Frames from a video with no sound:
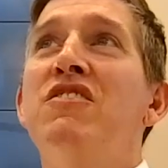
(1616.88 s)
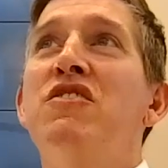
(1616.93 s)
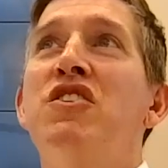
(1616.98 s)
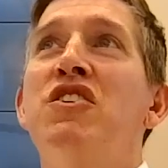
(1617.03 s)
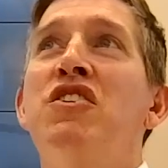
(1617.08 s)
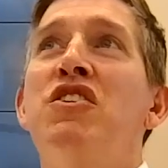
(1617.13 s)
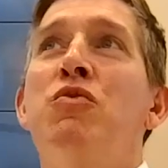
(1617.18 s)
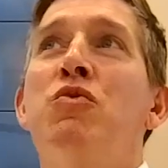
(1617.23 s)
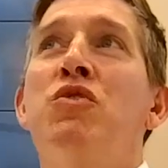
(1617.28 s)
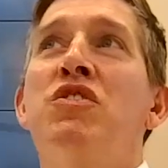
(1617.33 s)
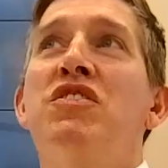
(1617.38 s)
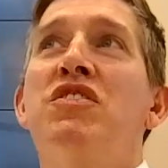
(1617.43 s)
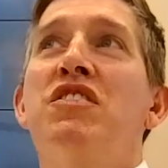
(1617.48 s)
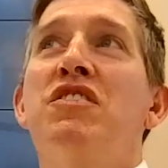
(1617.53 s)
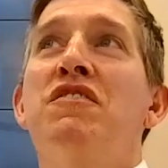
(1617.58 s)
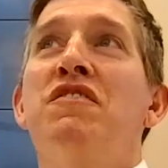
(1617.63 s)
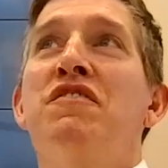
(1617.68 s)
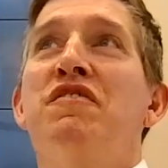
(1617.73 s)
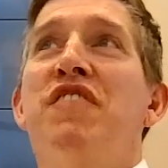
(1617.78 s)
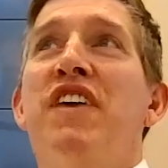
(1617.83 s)
we're
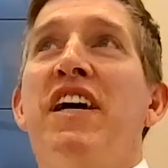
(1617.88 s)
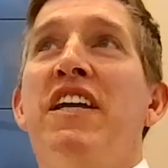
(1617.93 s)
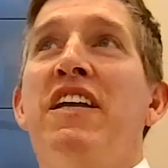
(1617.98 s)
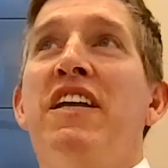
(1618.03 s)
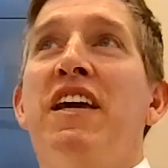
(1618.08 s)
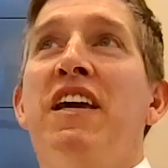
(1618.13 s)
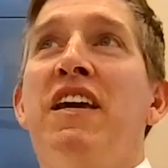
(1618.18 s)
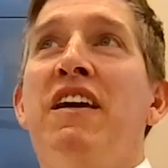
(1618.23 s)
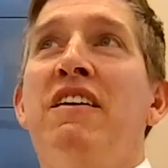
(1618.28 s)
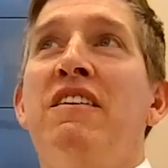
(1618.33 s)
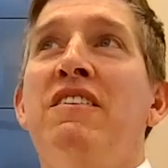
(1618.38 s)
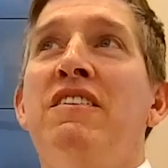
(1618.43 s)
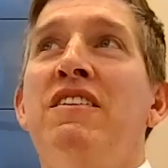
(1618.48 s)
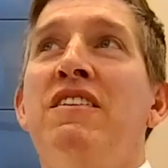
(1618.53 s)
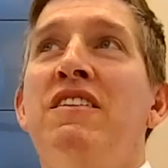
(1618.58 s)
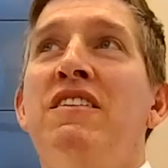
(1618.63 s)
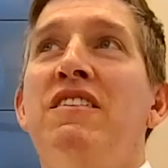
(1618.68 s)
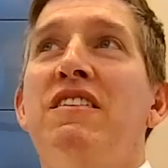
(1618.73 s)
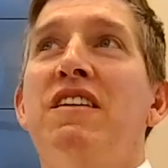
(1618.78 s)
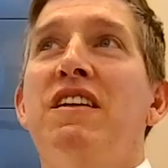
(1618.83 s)
still fighting,
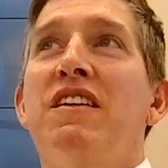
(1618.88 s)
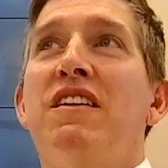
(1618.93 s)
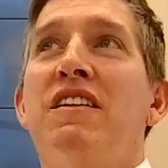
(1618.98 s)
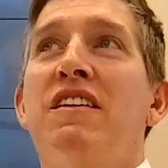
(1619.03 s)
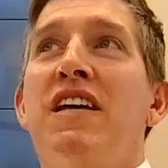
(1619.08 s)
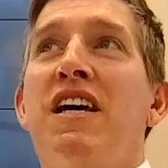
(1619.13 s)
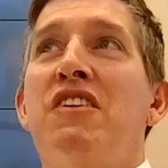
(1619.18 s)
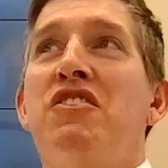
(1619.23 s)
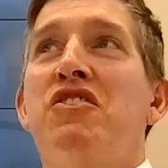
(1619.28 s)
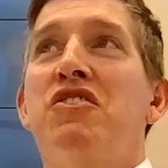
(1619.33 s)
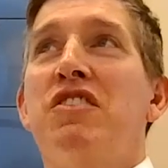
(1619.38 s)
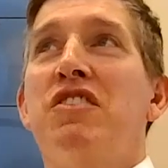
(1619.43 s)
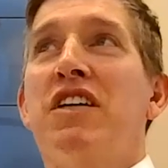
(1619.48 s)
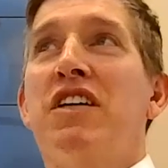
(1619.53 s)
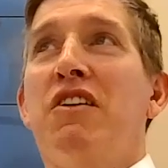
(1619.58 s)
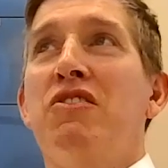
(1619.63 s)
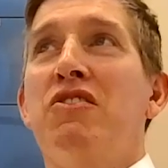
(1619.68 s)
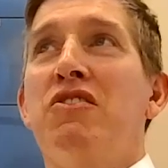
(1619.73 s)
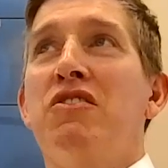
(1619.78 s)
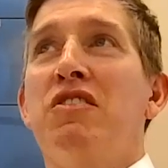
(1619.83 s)
like the National
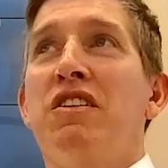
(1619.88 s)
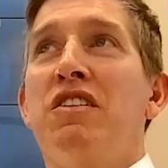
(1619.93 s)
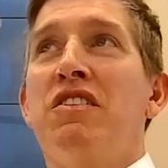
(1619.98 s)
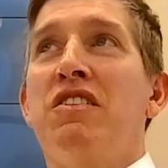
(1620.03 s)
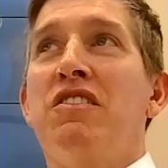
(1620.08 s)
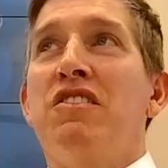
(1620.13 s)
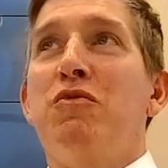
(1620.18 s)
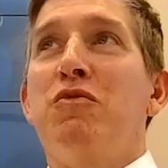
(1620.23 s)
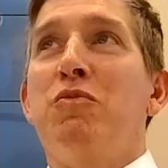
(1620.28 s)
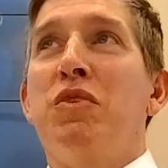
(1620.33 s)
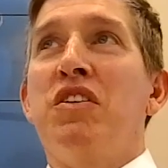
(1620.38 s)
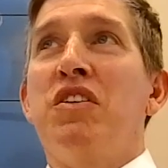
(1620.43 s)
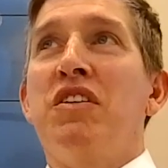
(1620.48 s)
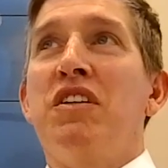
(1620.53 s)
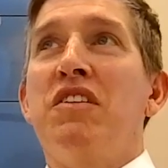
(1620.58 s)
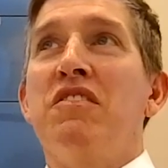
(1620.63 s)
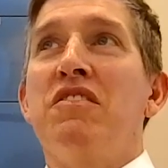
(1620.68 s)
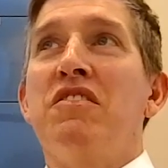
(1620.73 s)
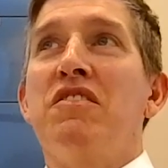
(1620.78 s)
Council on Disability is